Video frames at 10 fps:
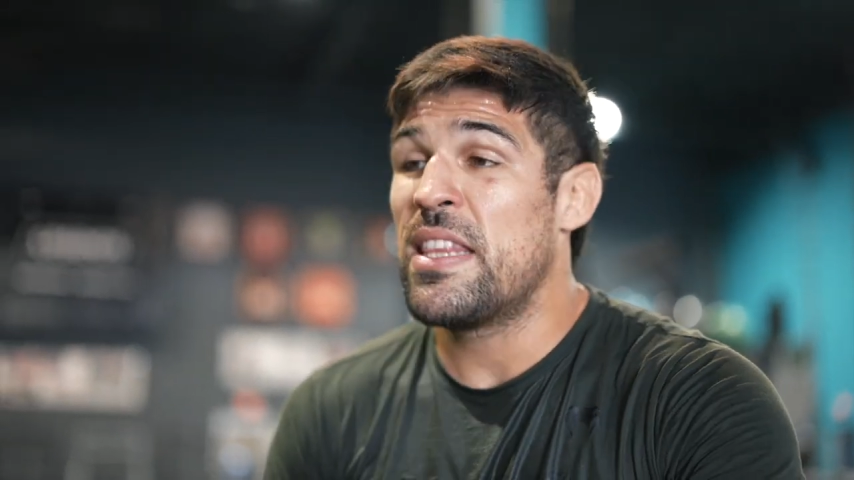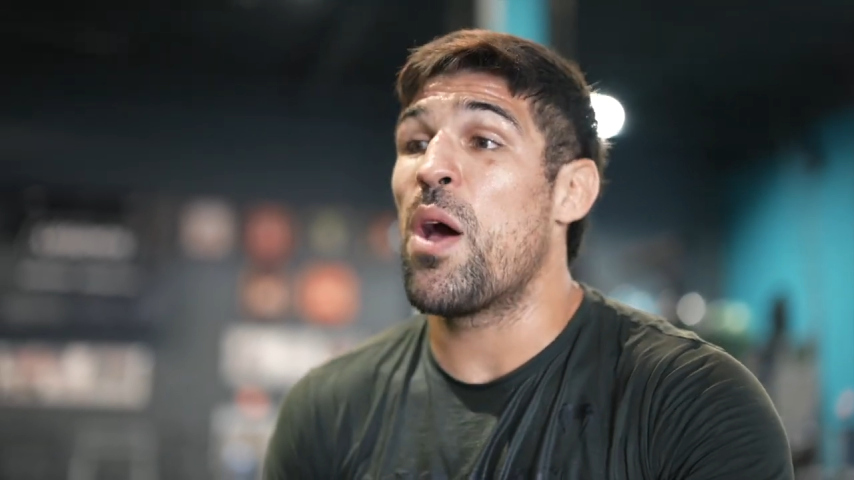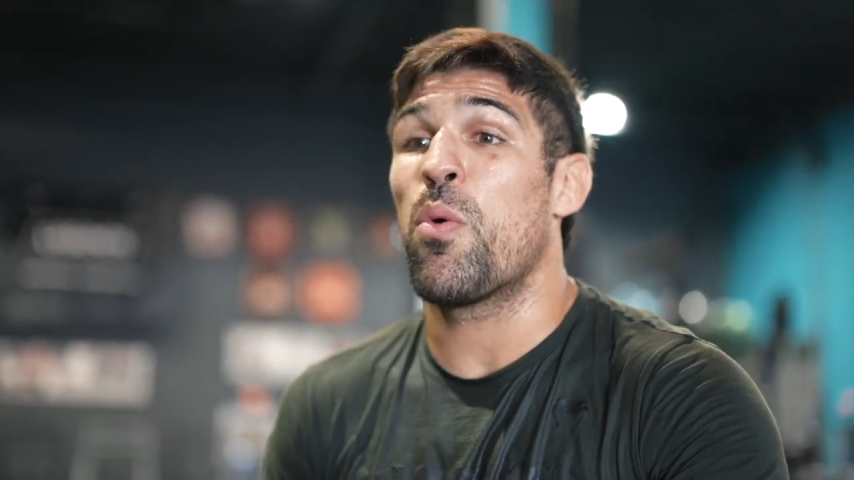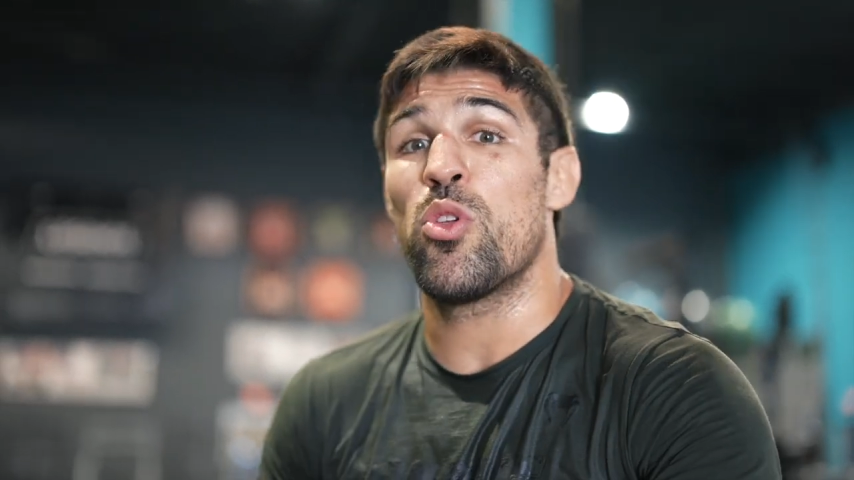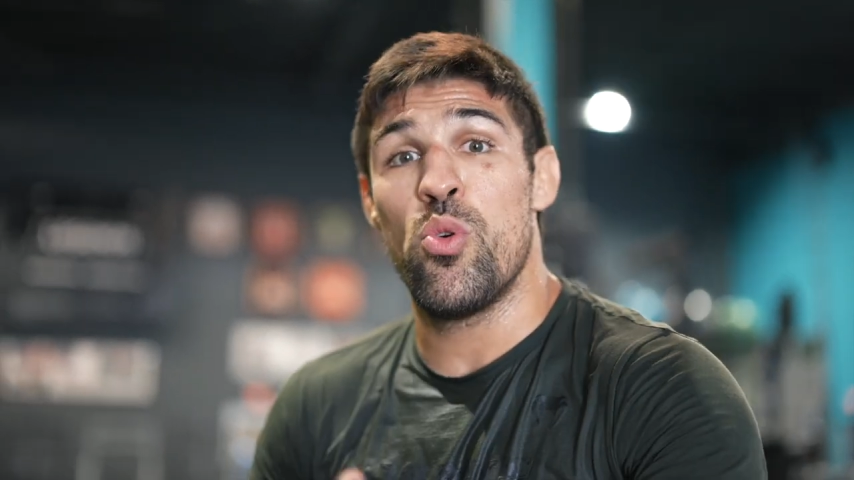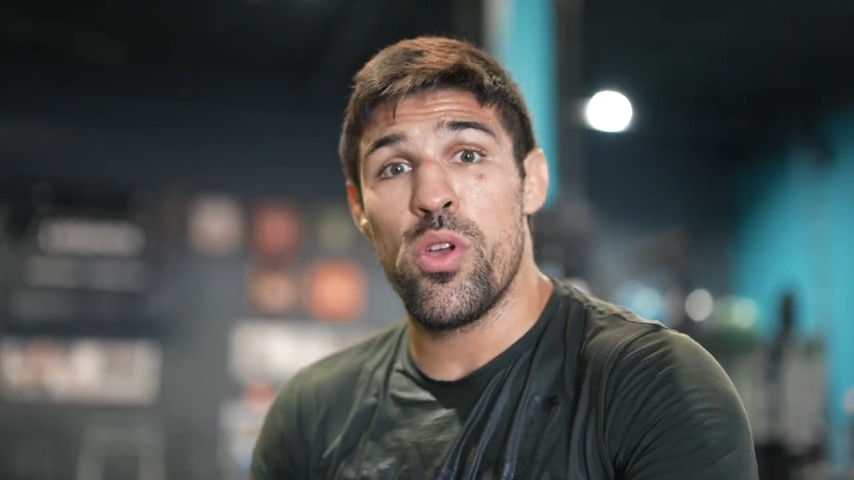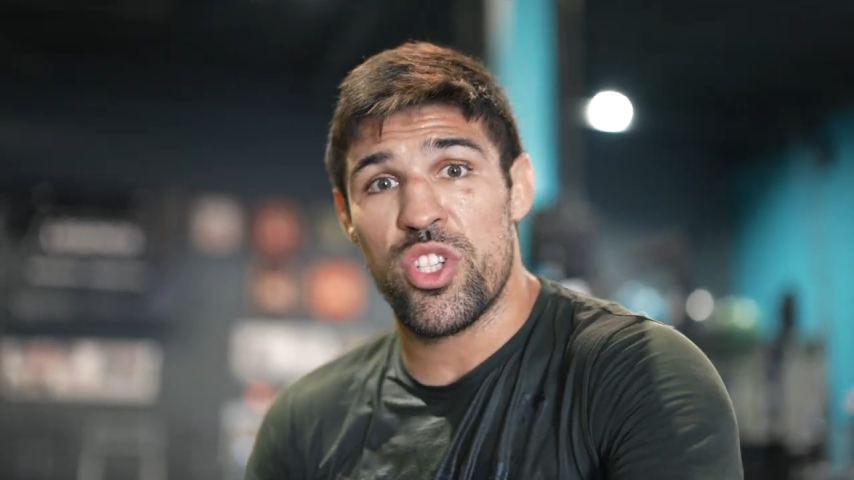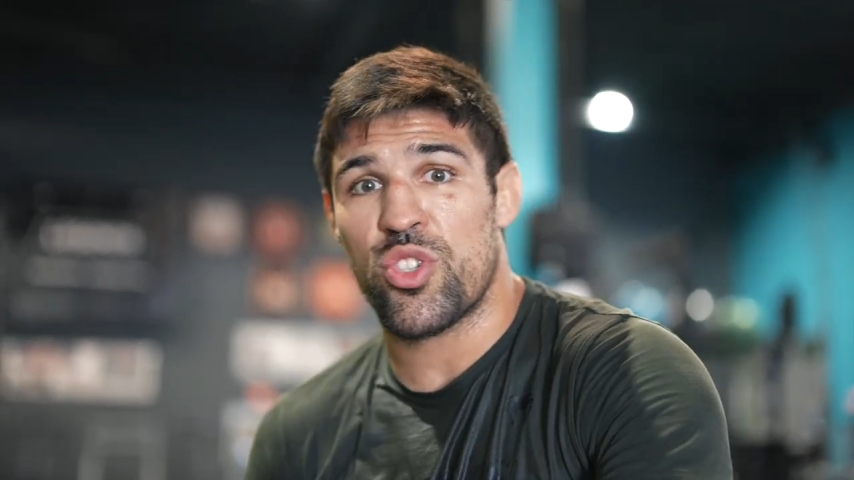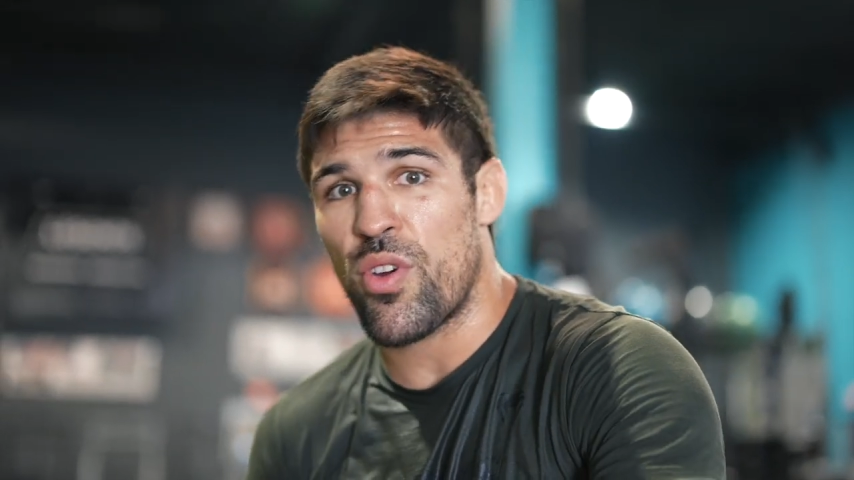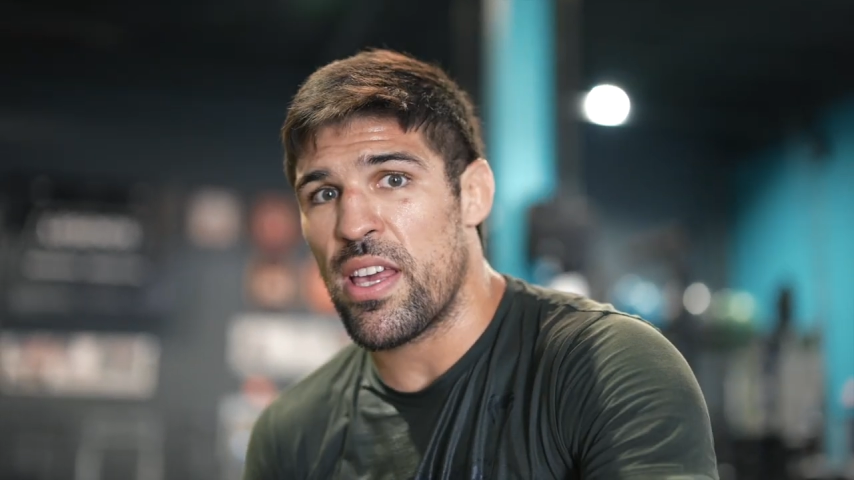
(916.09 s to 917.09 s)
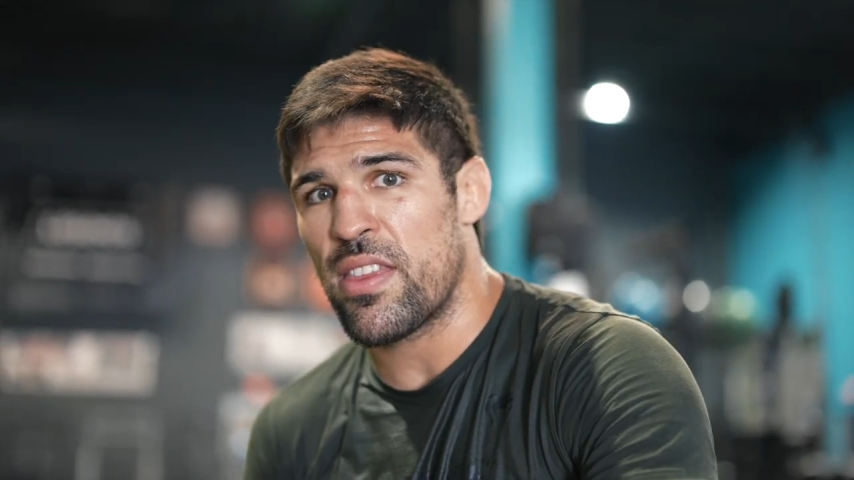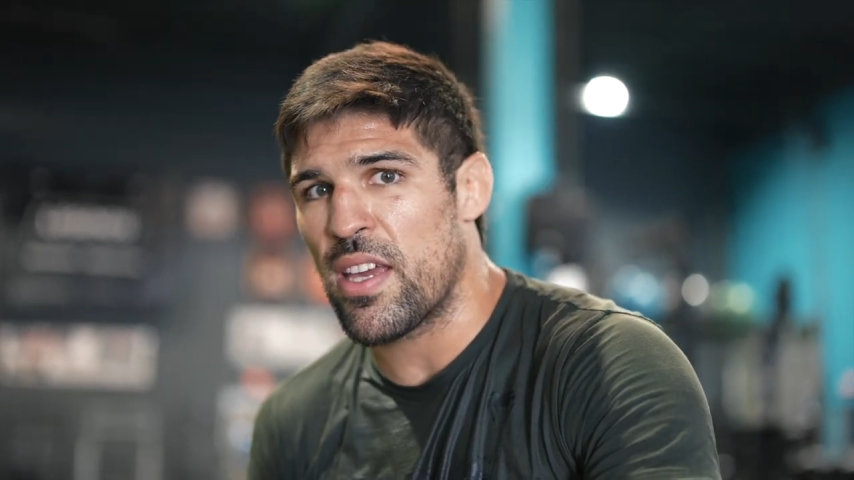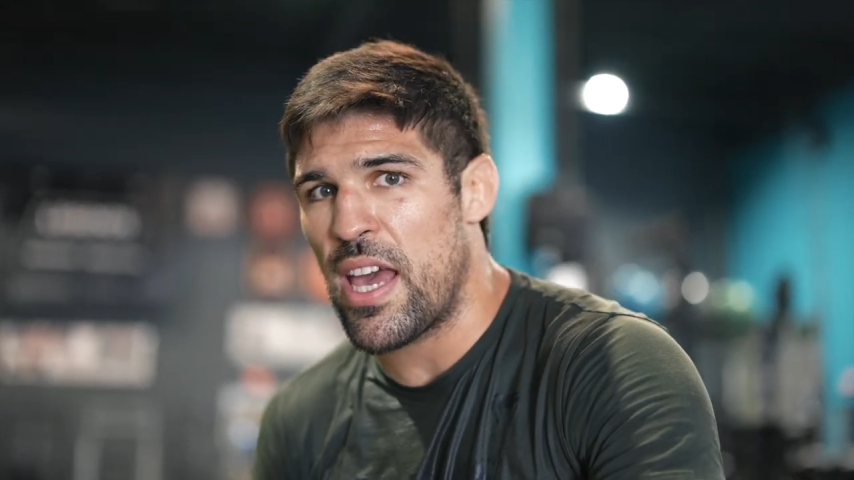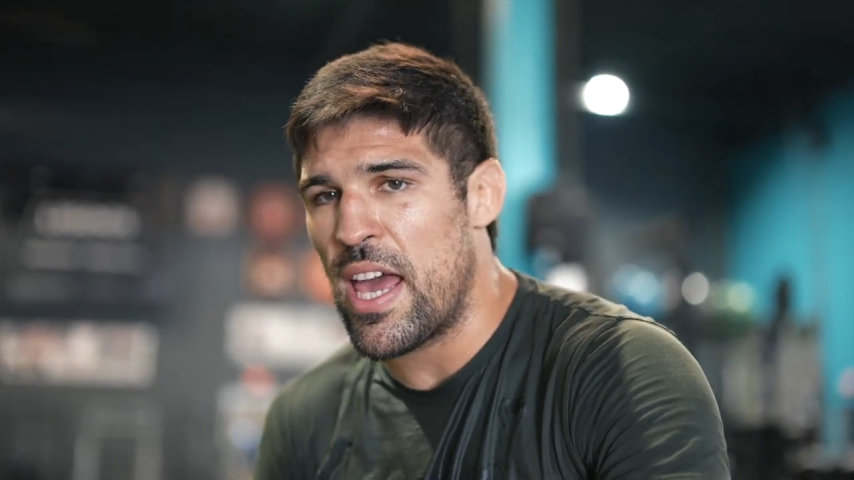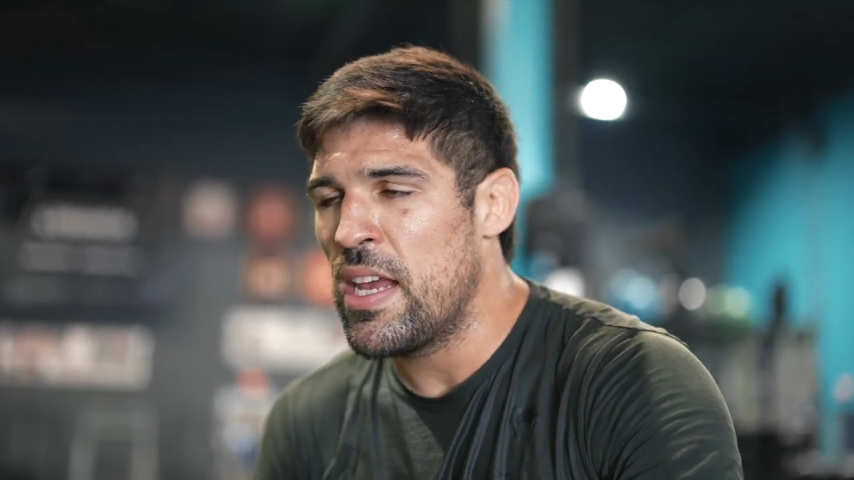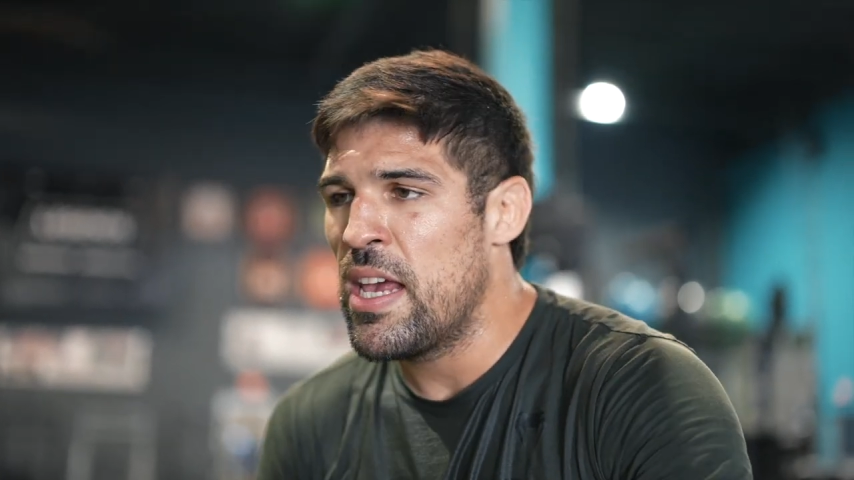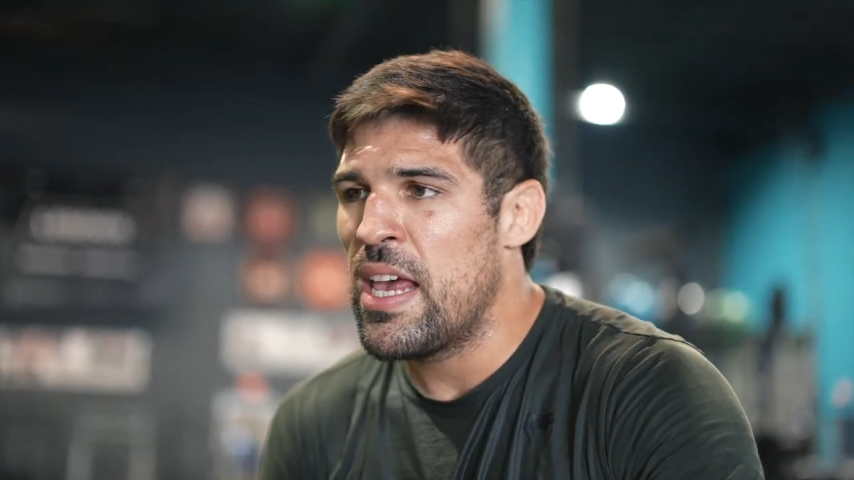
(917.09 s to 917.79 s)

then we're doing strength again,